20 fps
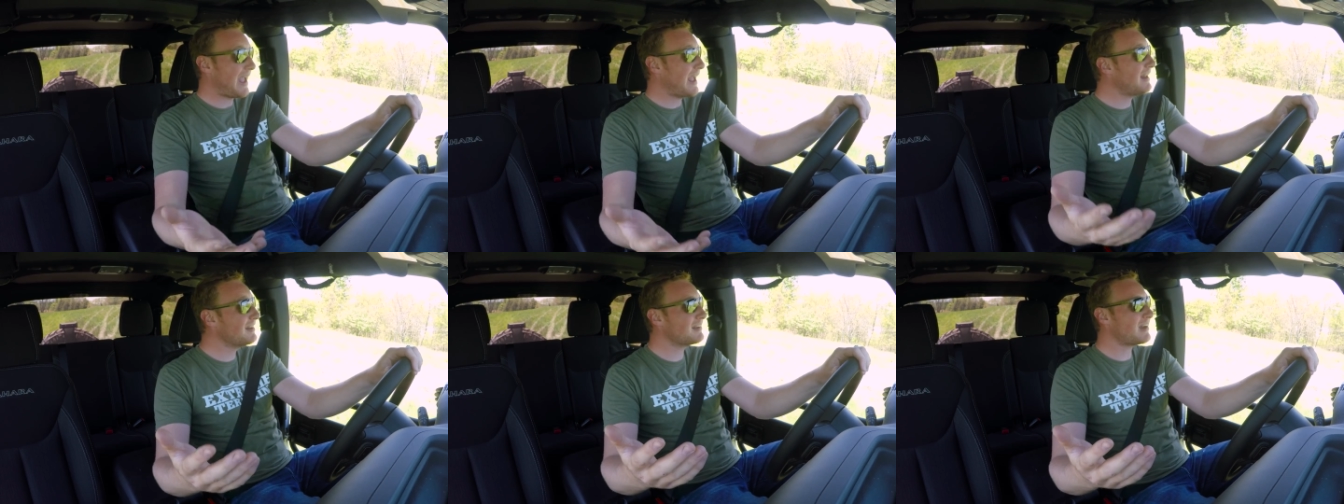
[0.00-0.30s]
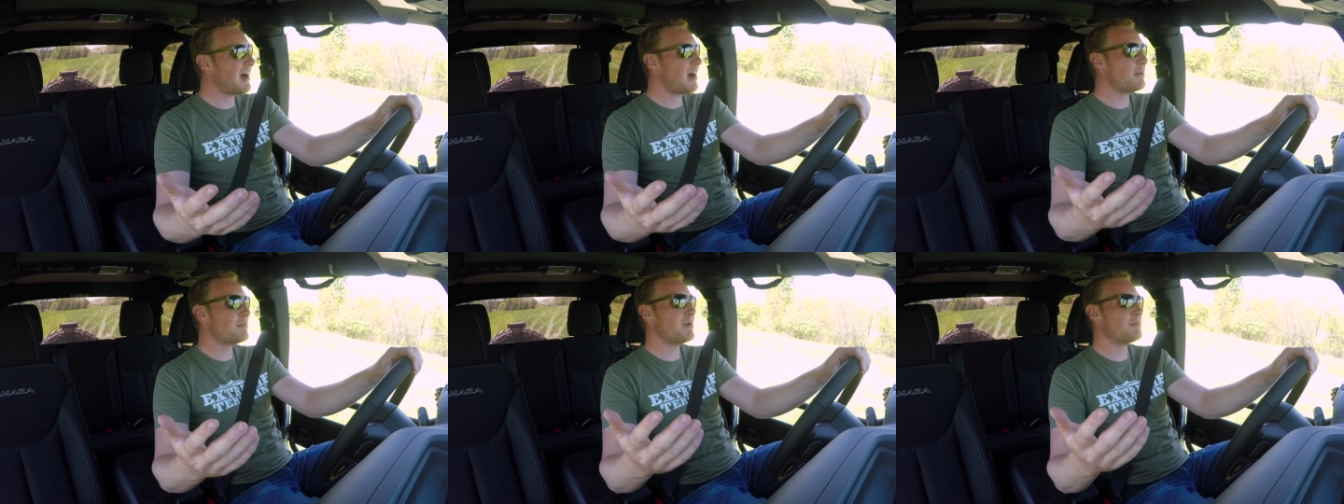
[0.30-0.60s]
and
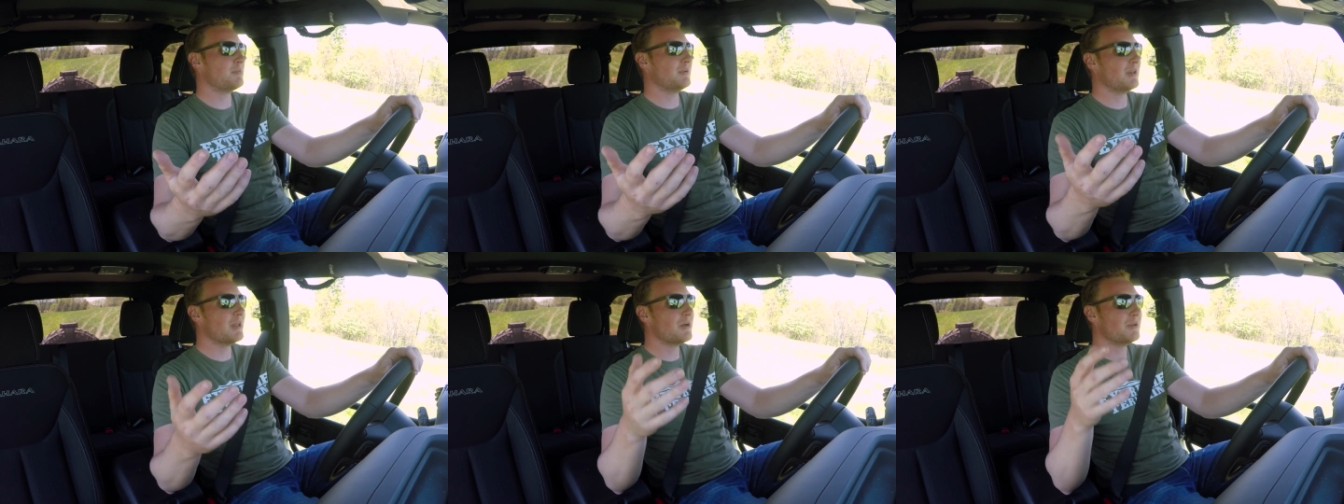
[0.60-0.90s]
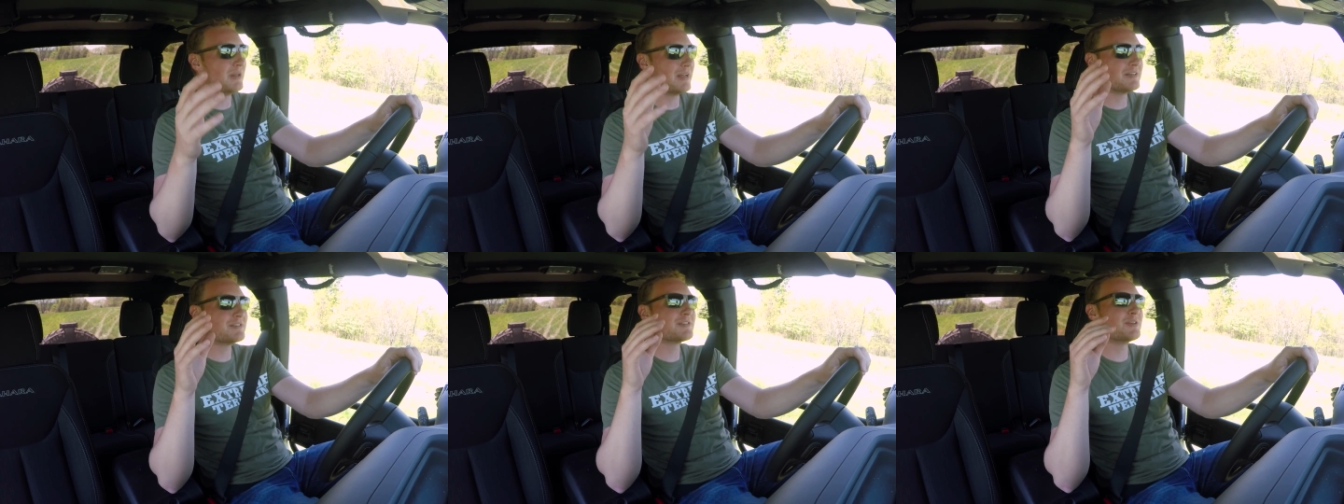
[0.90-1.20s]
comment below,
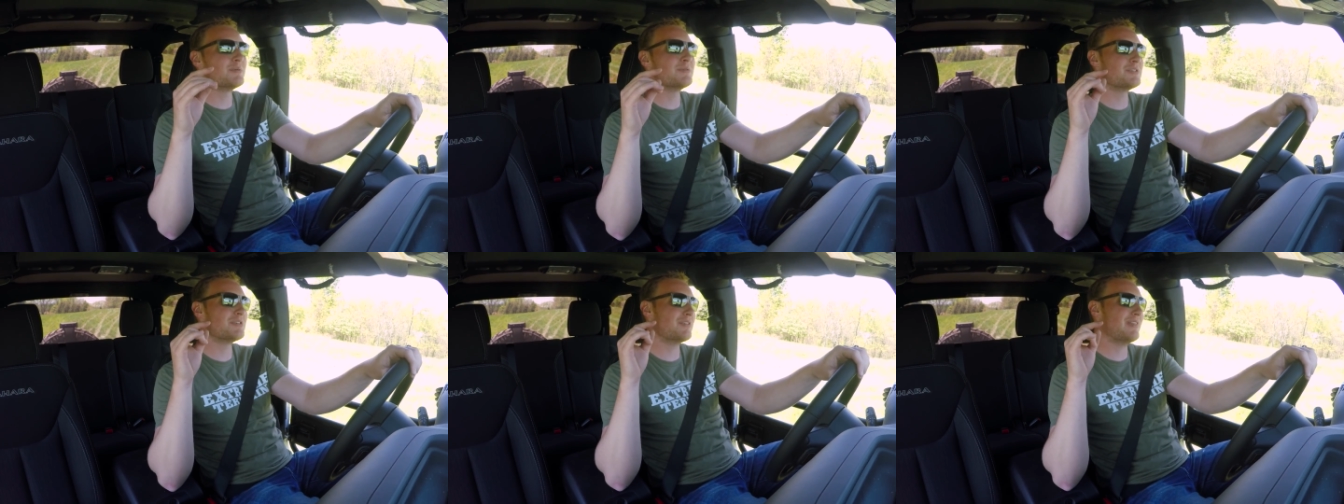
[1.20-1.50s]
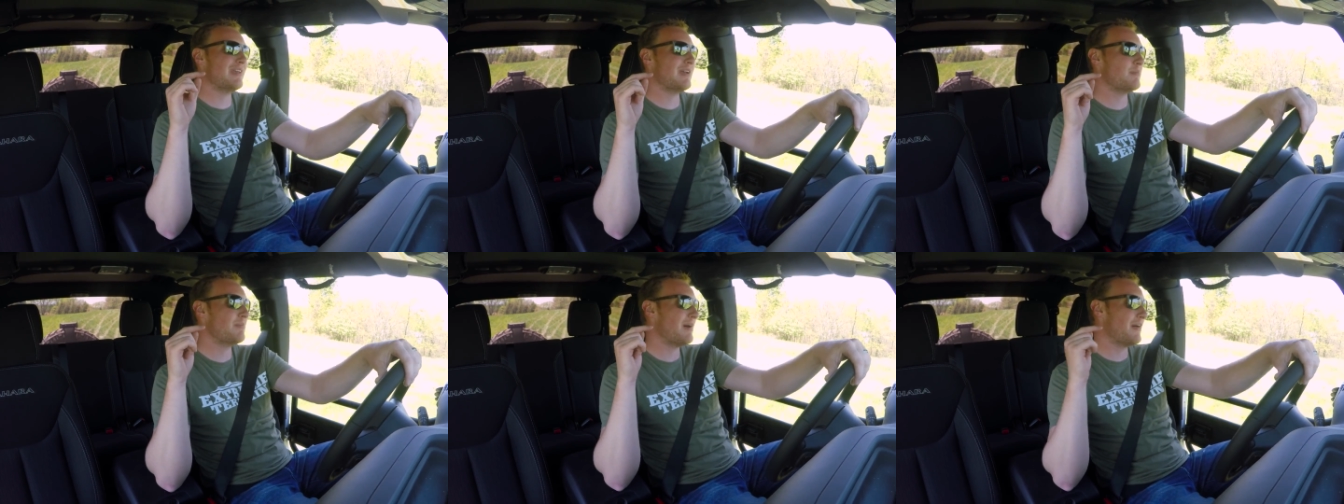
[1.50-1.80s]
let us know what you
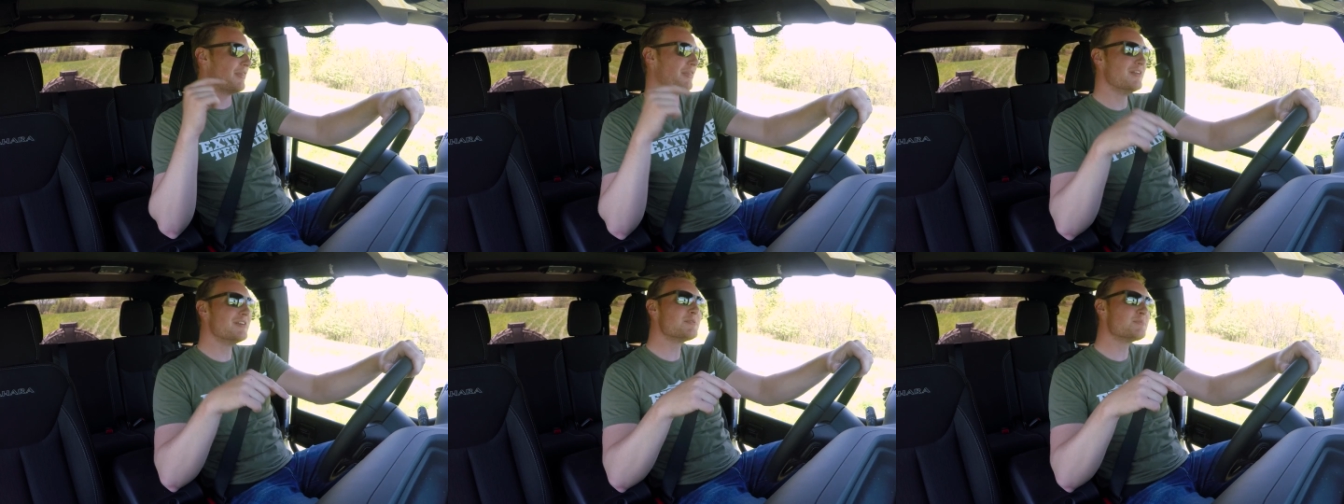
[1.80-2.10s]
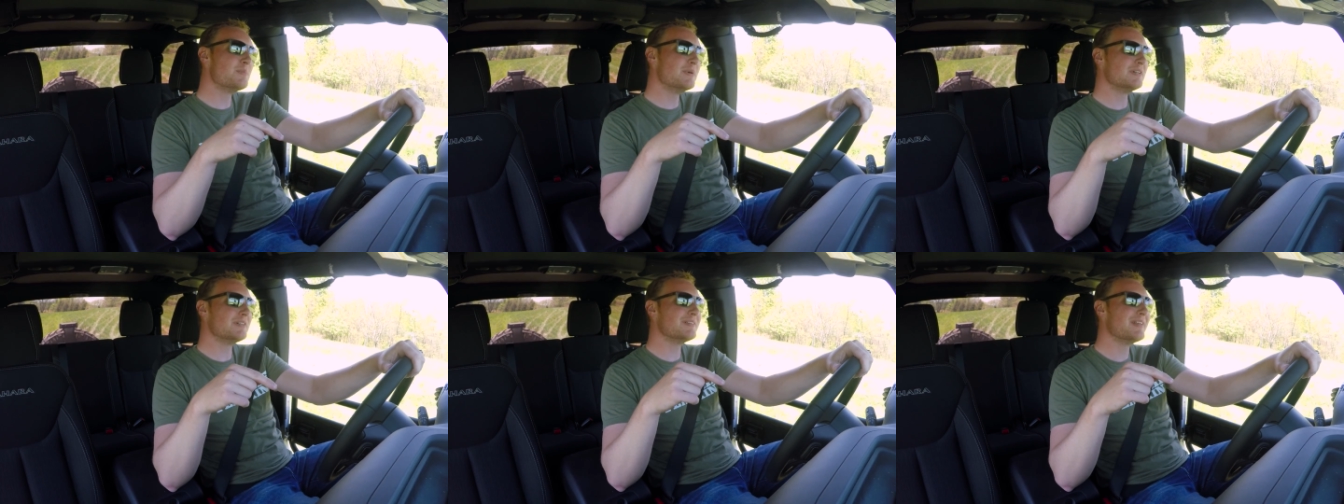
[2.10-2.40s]
think about this
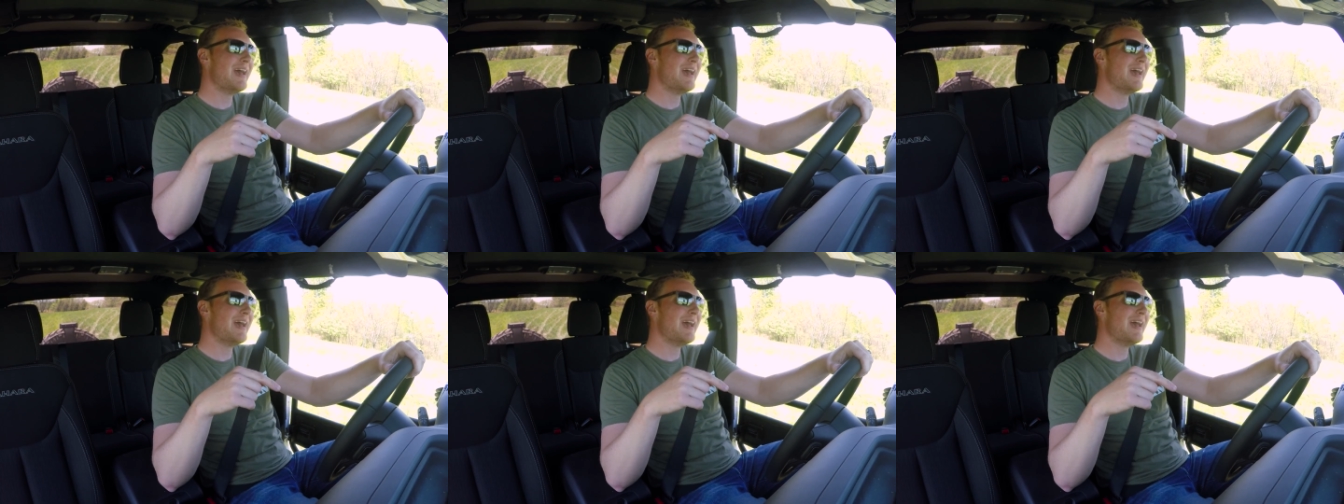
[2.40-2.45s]
build